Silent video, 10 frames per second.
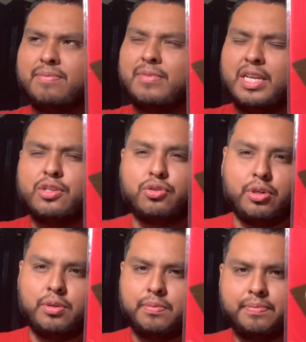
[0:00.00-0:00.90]

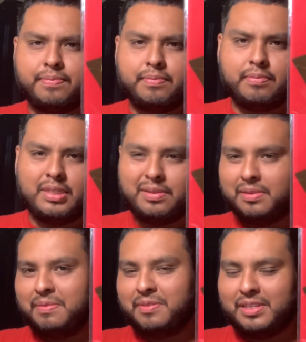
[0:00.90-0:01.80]
intro, is what
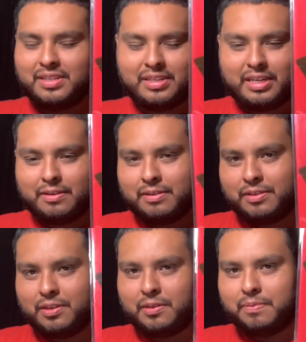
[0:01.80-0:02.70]
I'm trying to say.
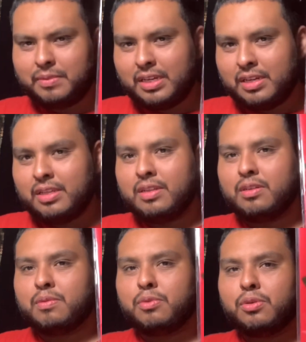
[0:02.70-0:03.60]
So
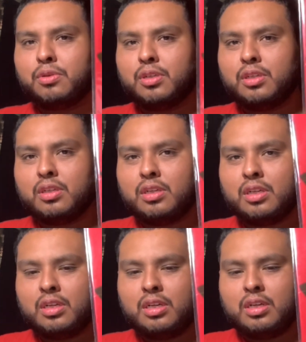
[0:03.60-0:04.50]
there's more,
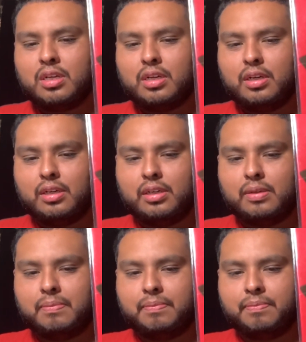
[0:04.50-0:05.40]

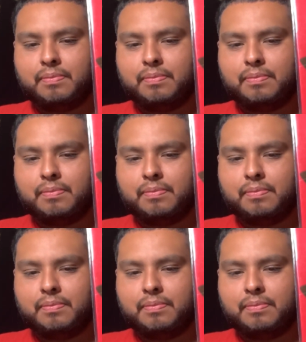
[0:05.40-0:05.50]
um,